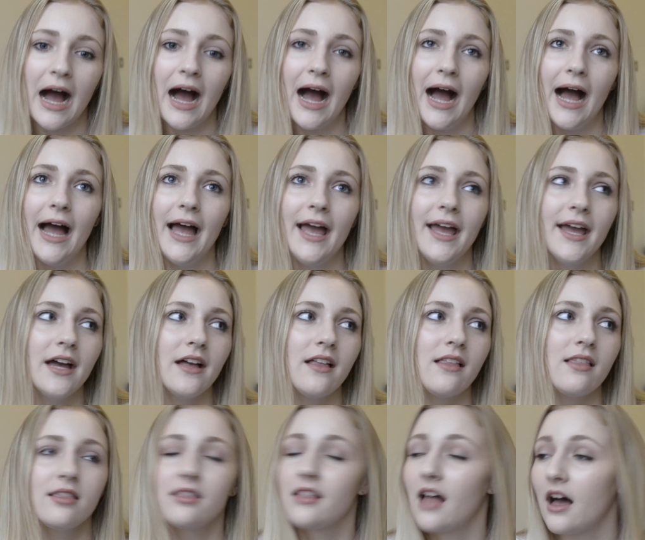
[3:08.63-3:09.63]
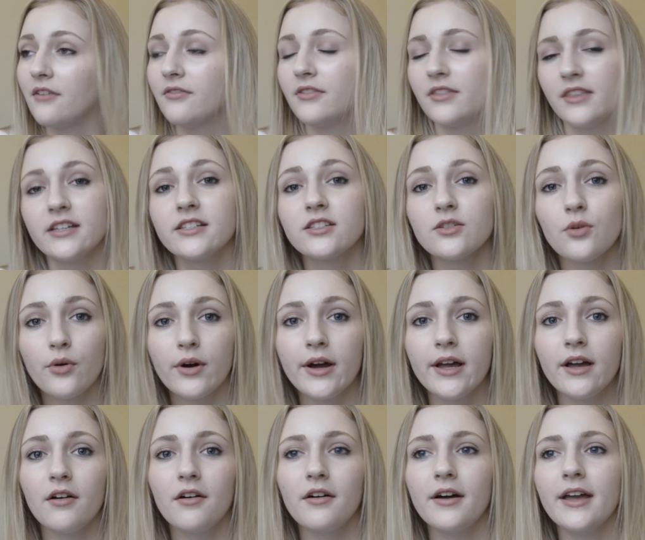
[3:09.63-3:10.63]
I love this
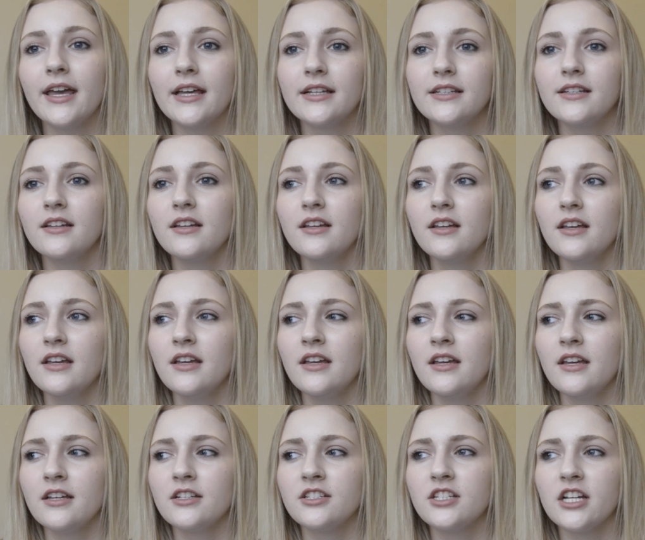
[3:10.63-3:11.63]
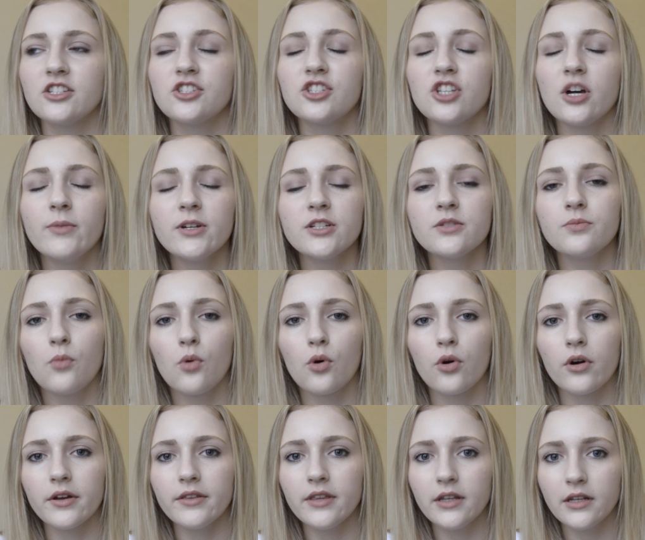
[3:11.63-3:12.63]
oil. It does so much
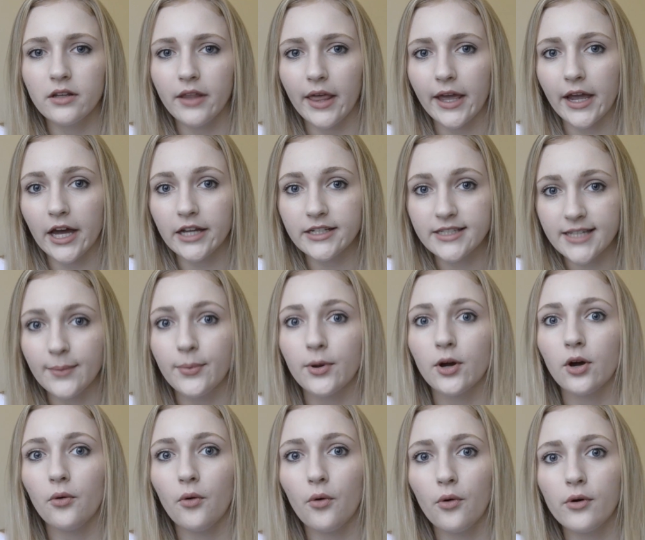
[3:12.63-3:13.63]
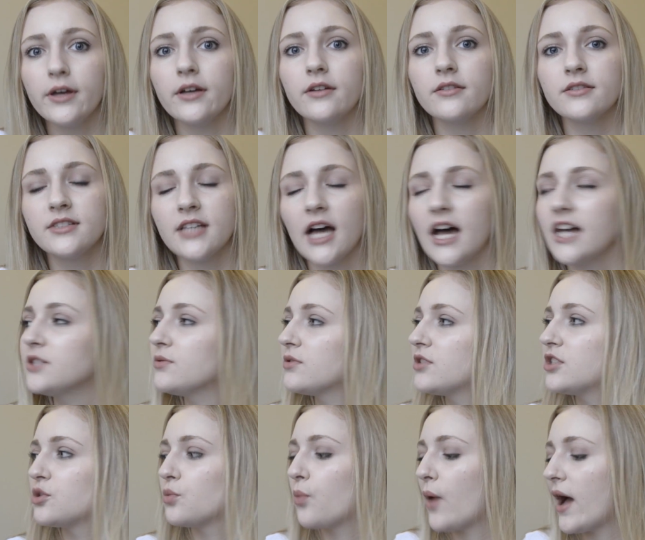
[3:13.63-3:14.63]
more than like a typical oil does,
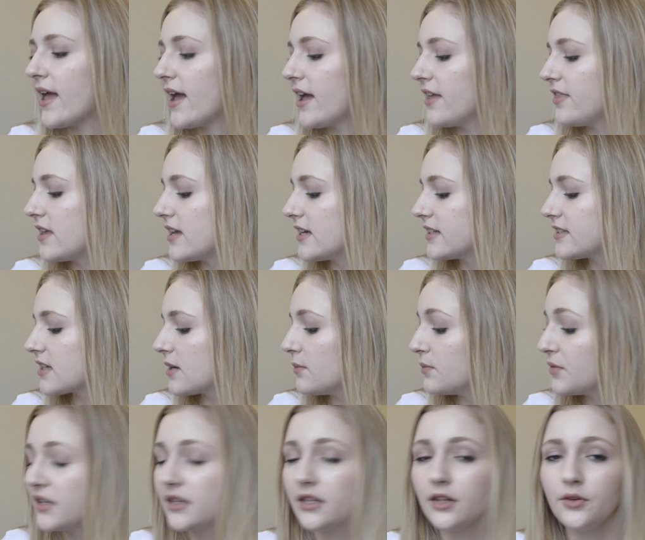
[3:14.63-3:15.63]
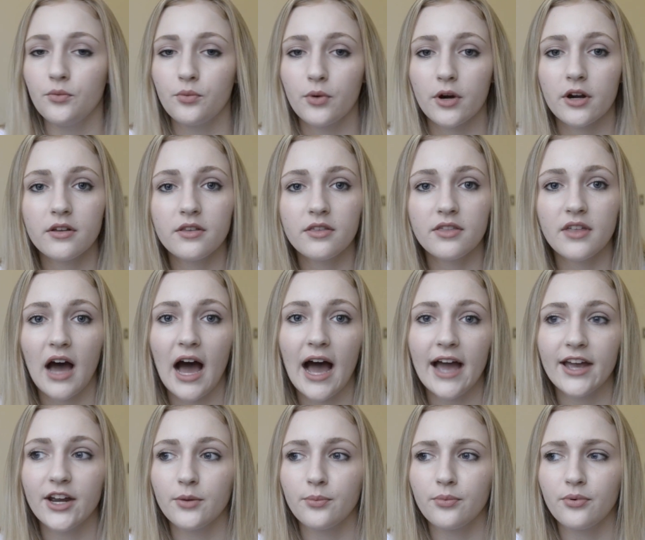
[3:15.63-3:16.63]
which is why I think it's completely worth the
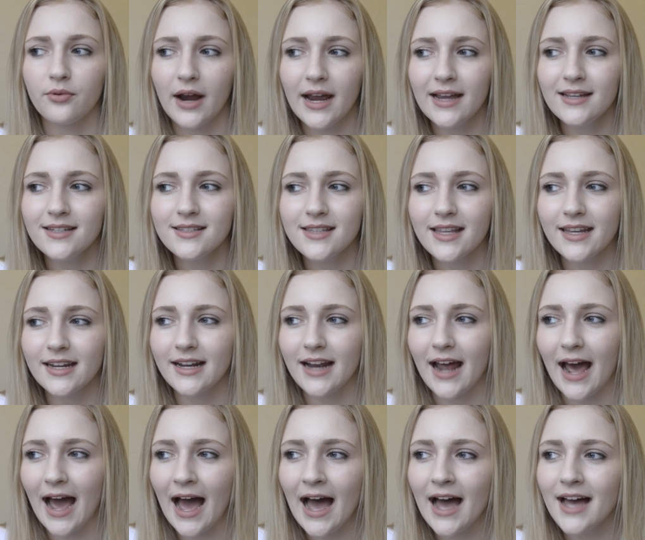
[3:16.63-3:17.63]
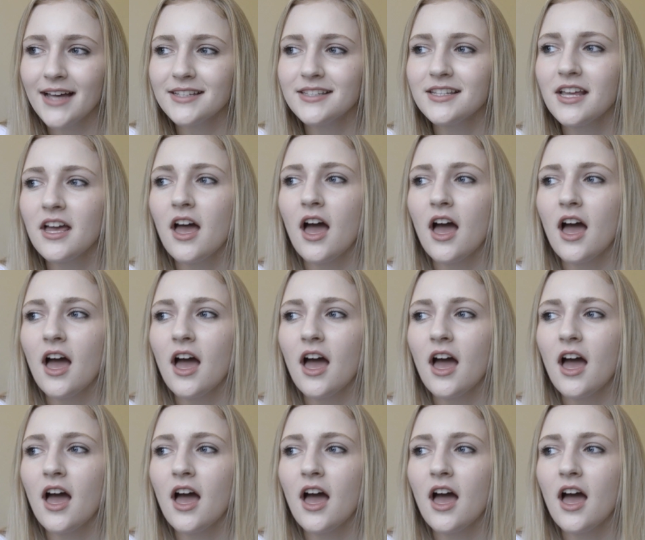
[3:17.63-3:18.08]
higher price that it has.